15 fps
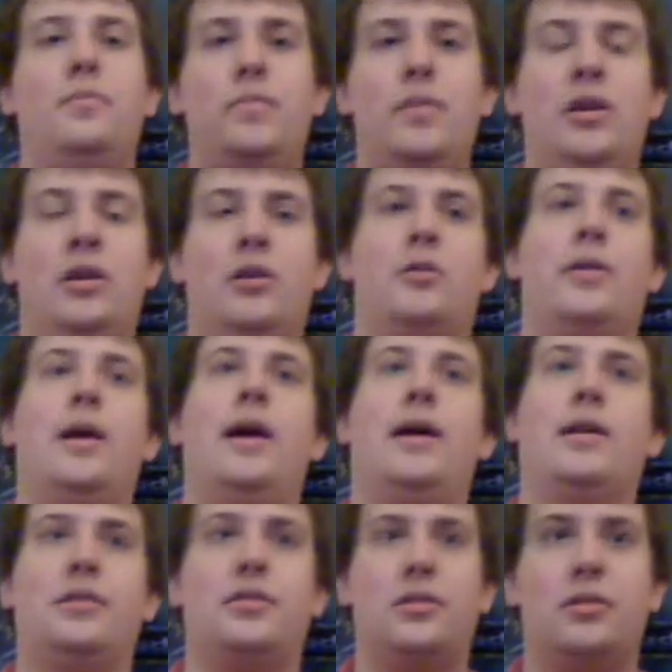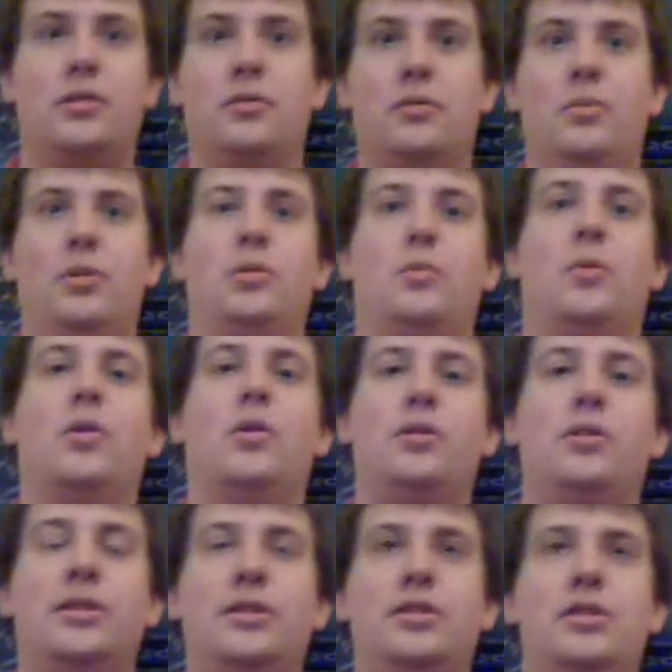interact with the
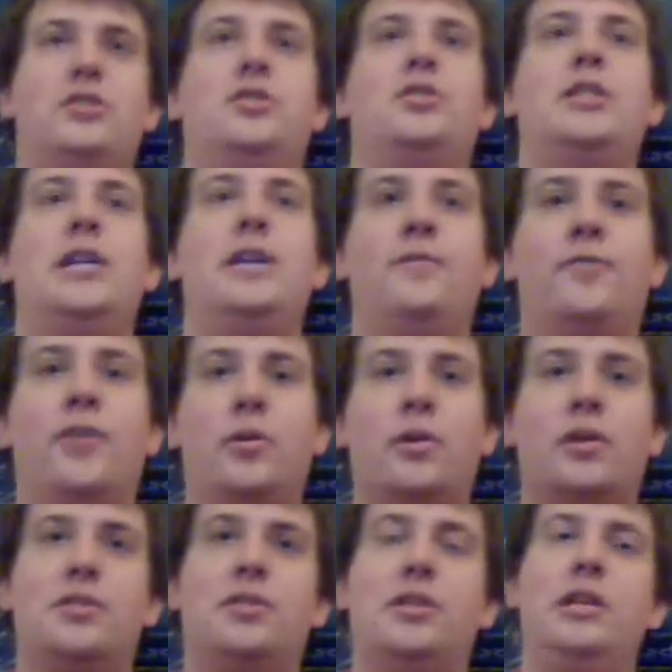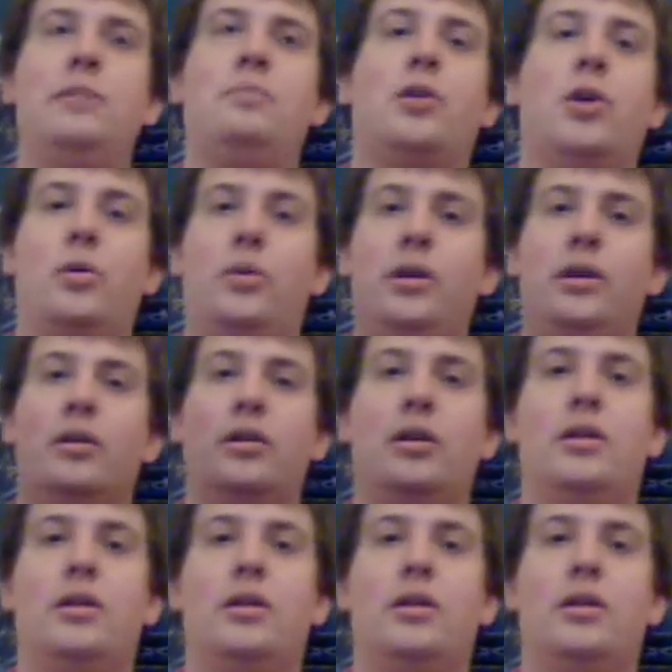world and just stay focused, keep going,